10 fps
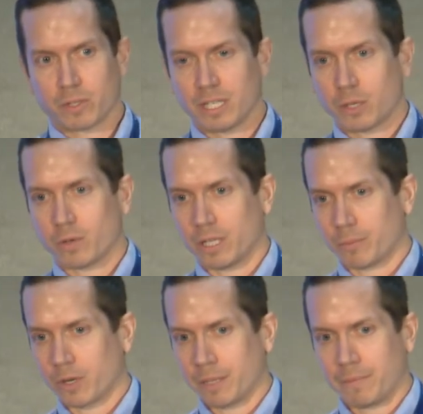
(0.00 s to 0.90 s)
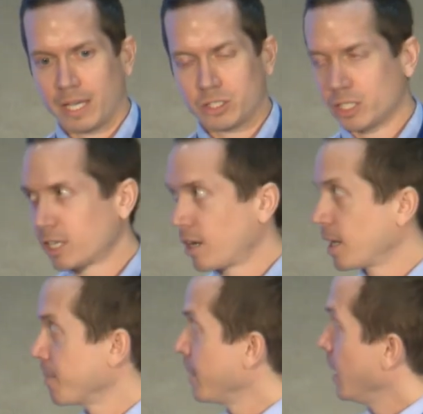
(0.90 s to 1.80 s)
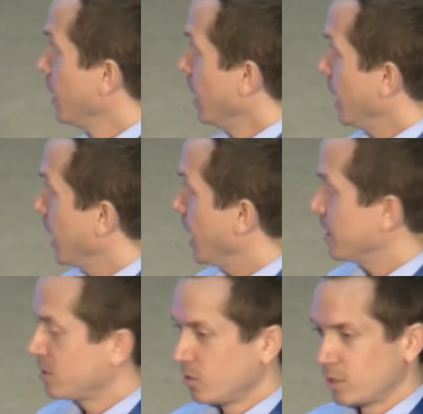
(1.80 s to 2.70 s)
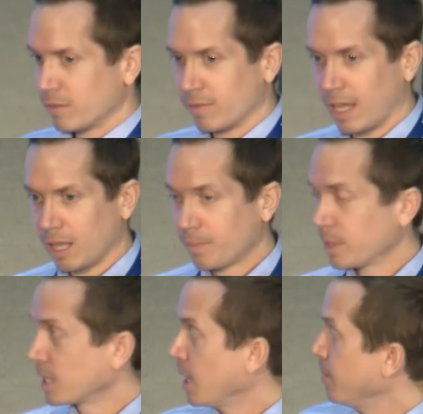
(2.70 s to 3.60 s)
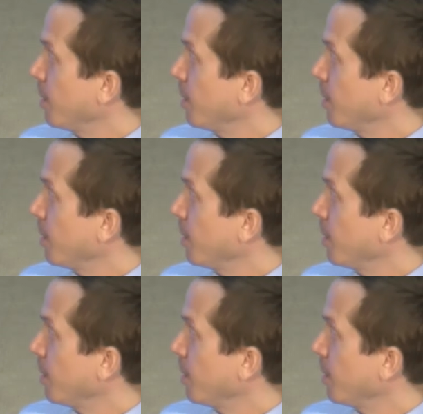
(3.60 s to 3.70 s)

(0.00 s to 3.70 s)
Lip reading: with Equilibrium Engineering to develop and come